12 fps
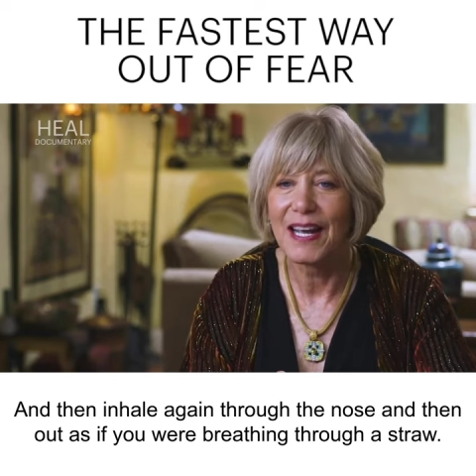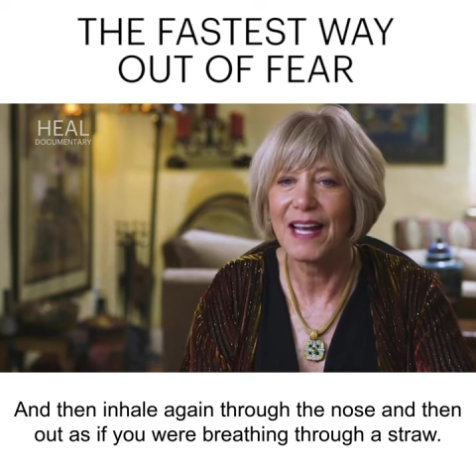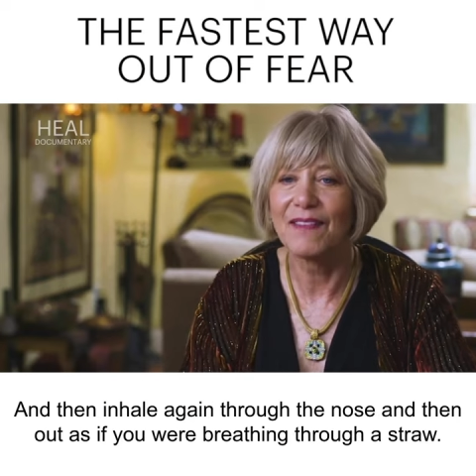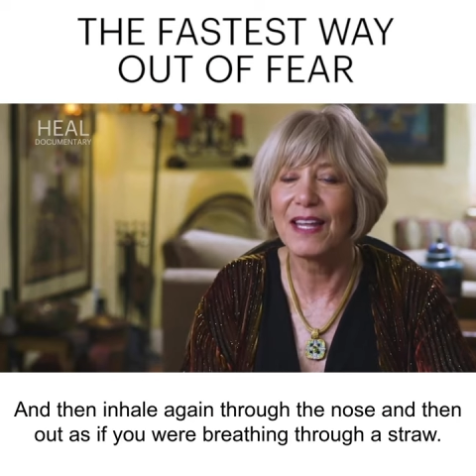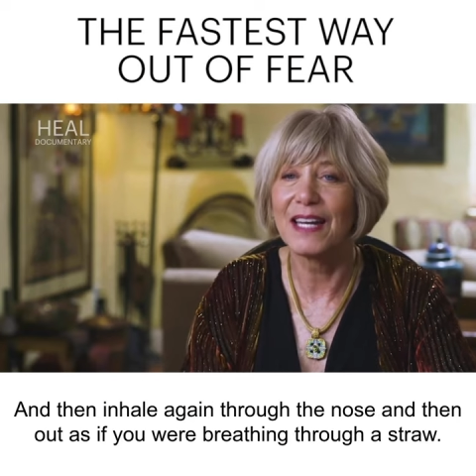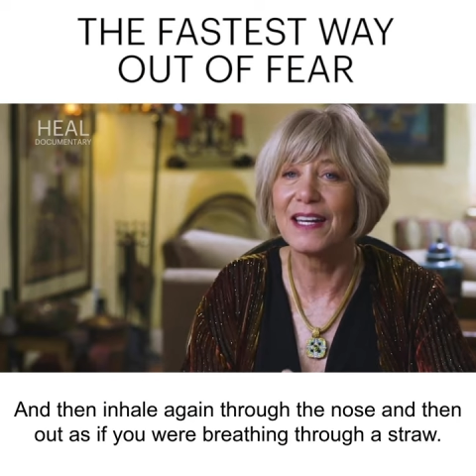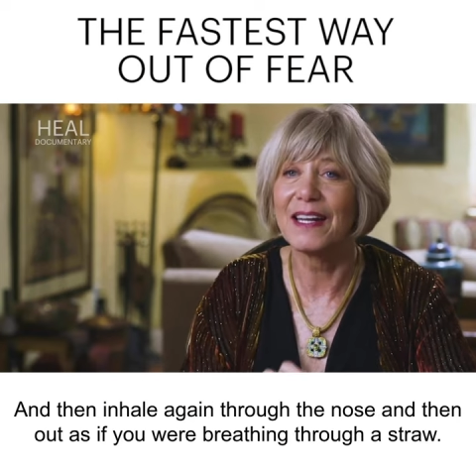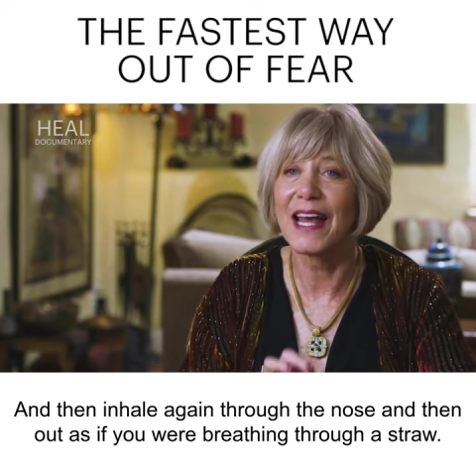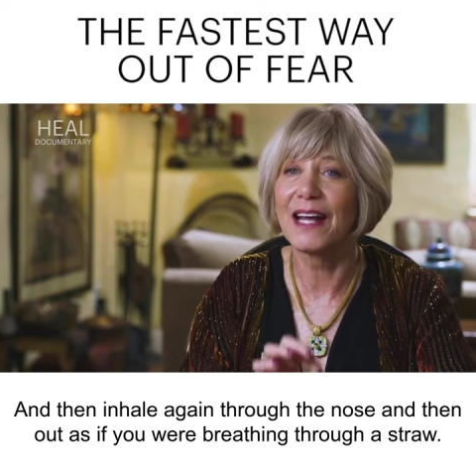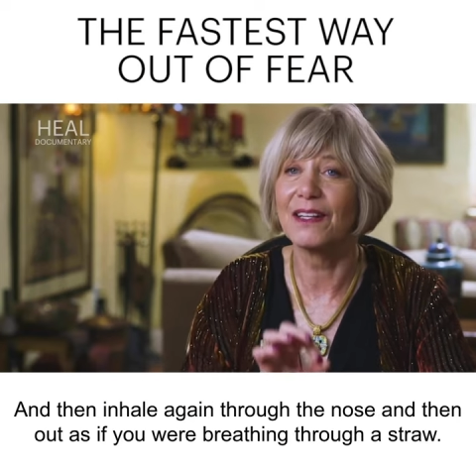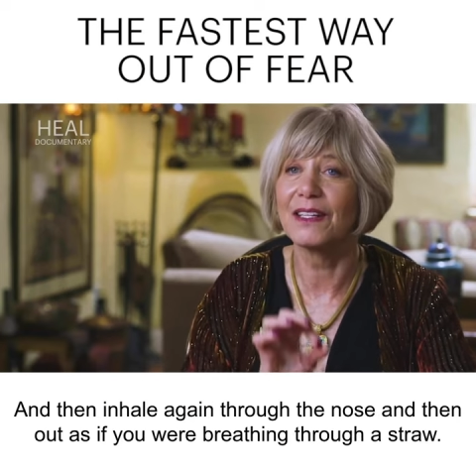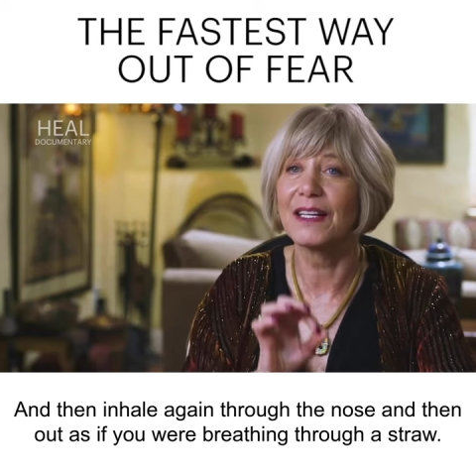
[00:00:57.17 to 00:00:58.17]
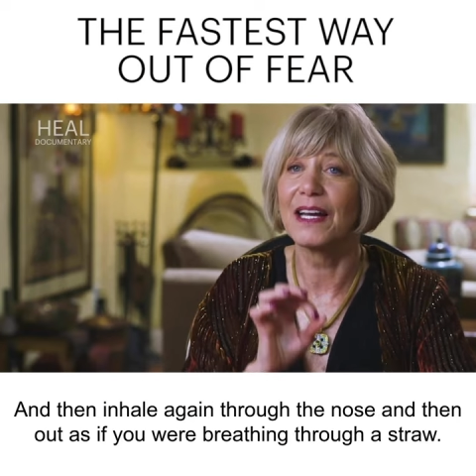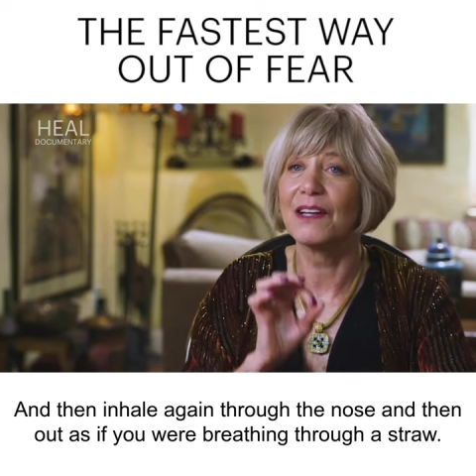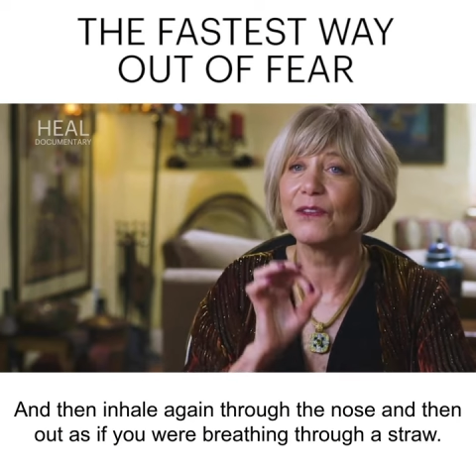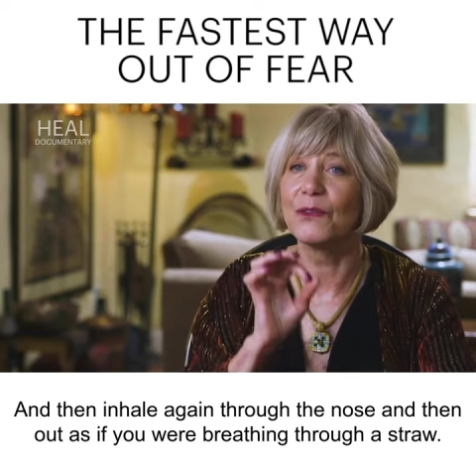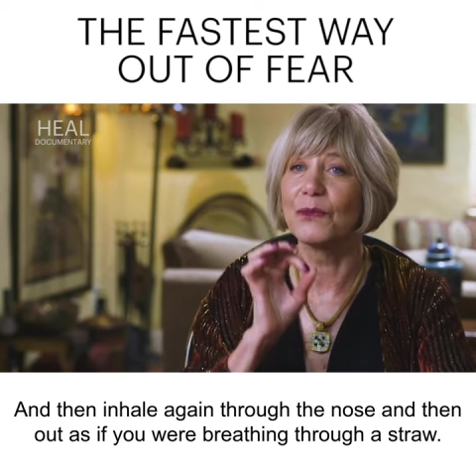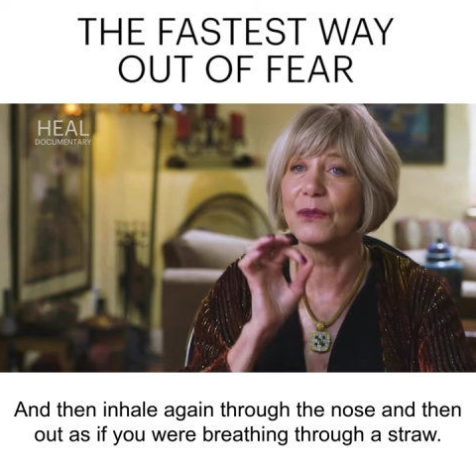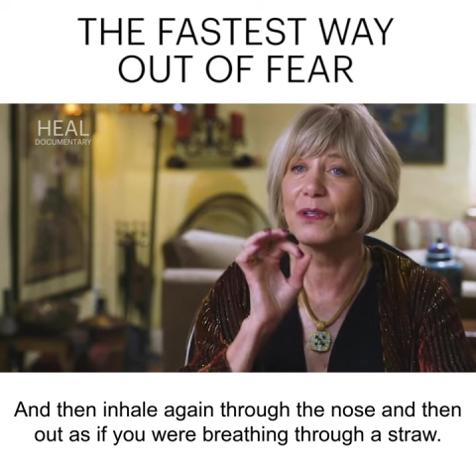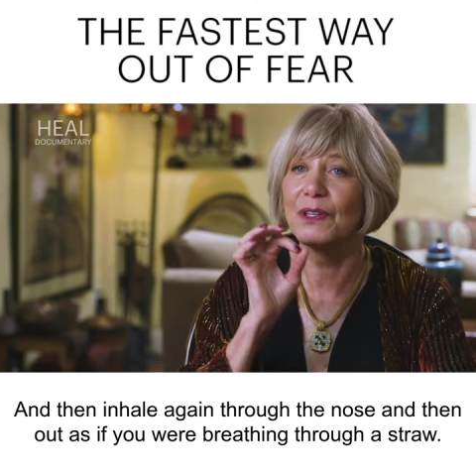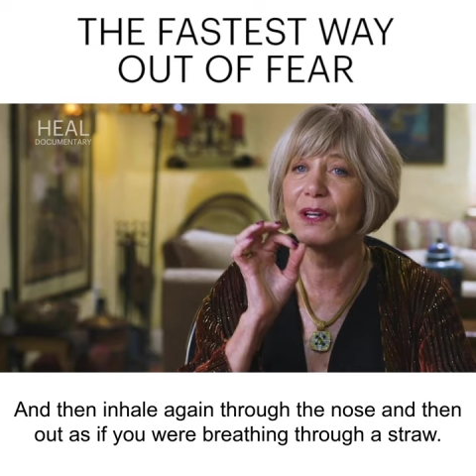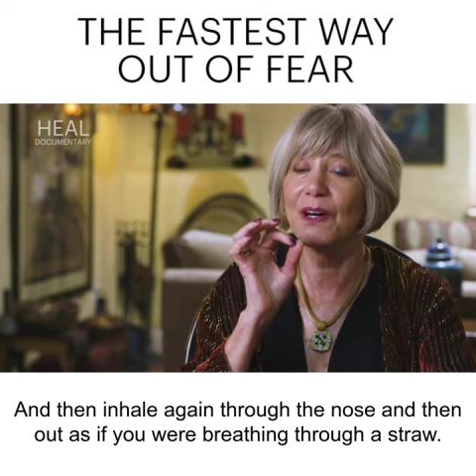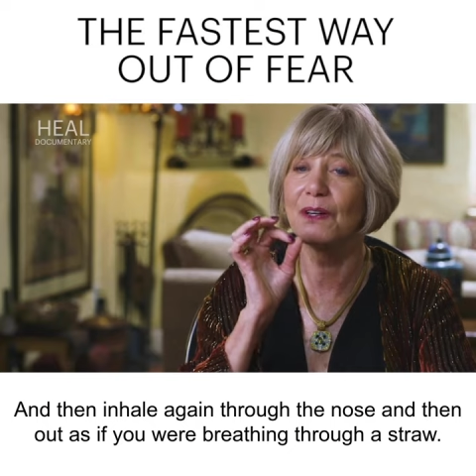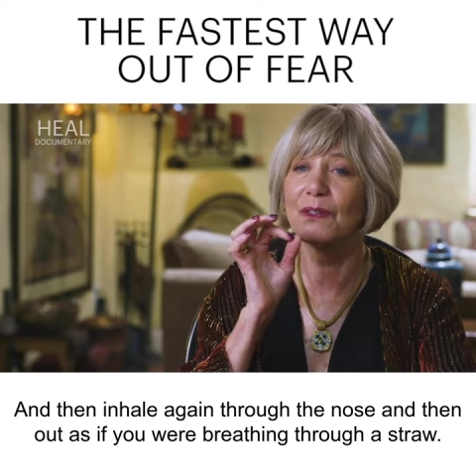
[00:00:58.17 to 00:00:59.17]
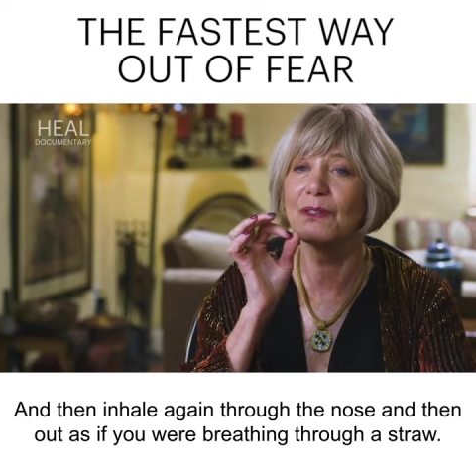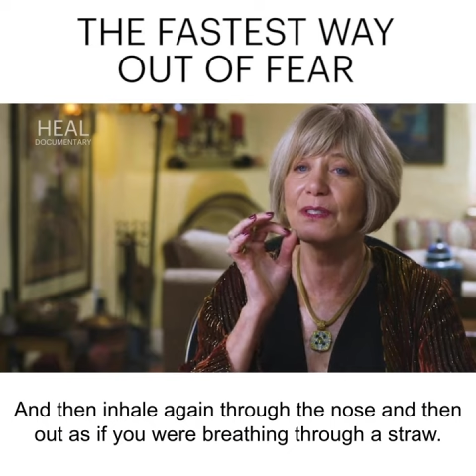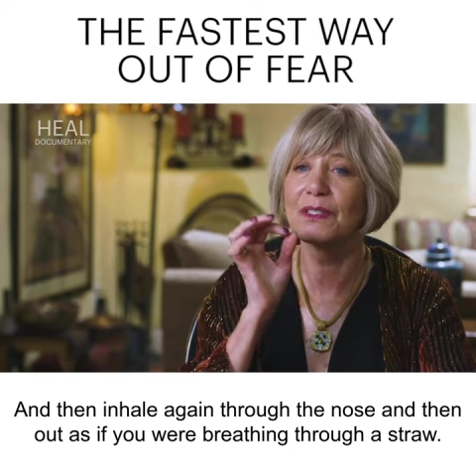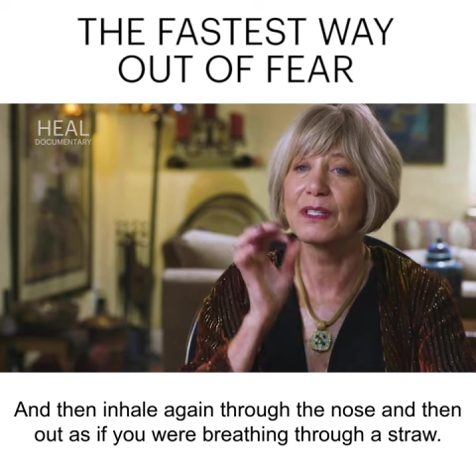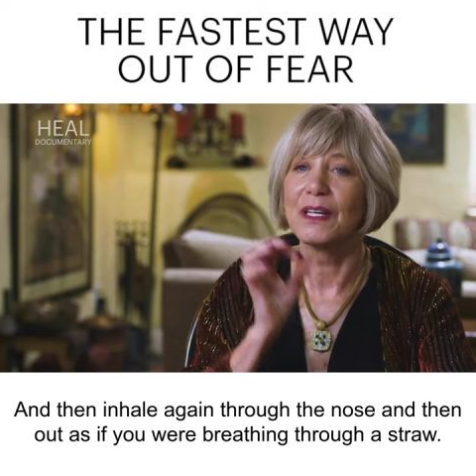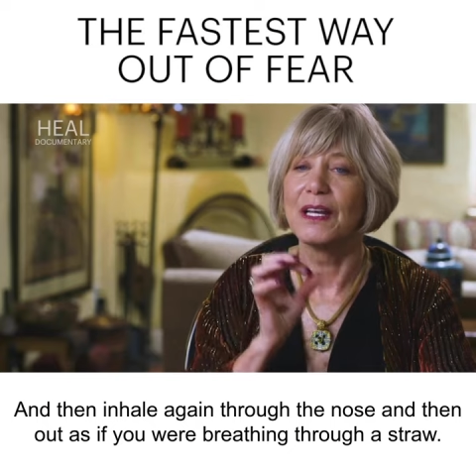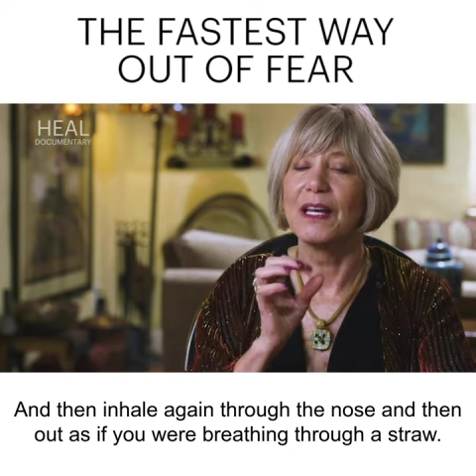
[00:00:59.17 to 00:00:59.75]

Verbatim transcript: And then inhale again through the nose